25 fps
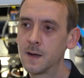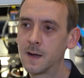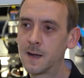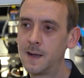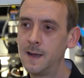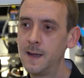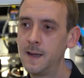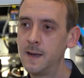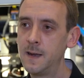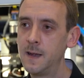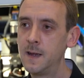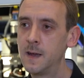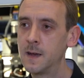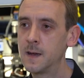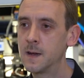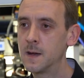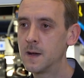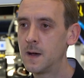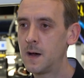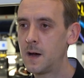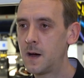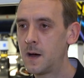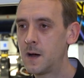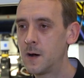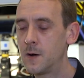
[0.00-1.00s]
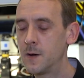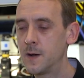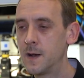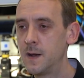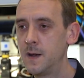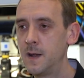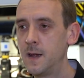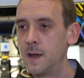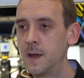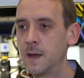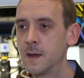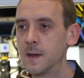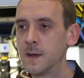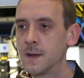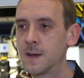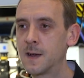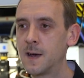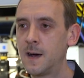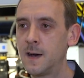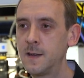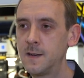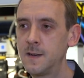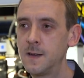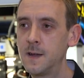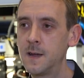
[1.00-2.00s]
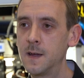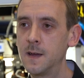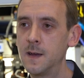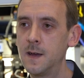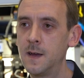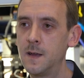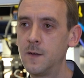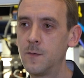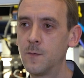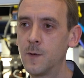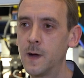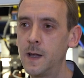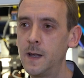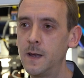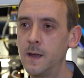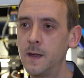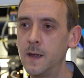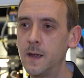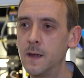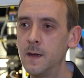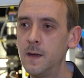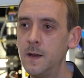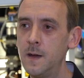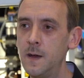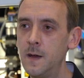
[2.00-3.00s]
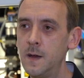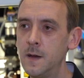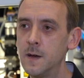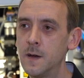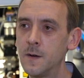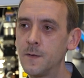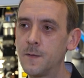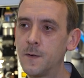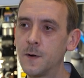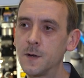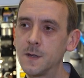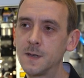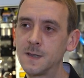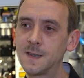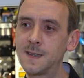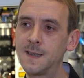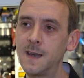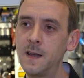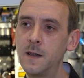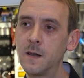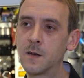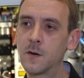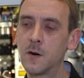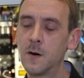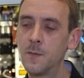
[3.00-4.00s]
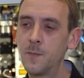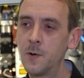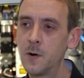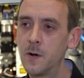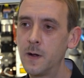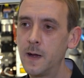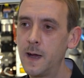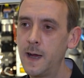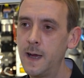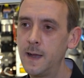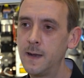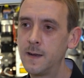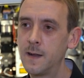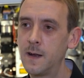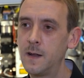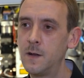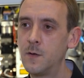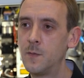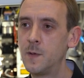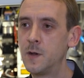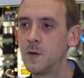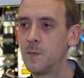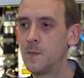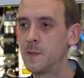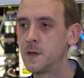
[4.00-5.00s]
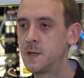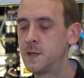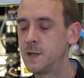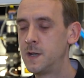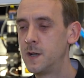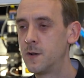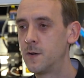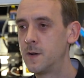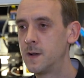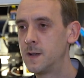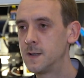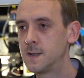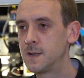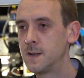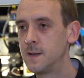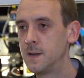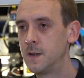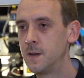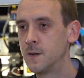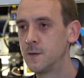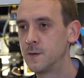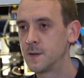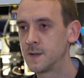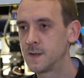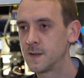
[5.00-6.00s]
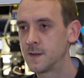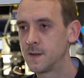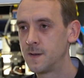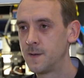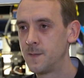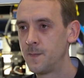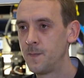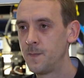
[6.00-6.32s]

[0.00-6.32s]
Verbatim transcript: cleaning, hardening, cutting and welding for the steel, copper and aluminum materials in use.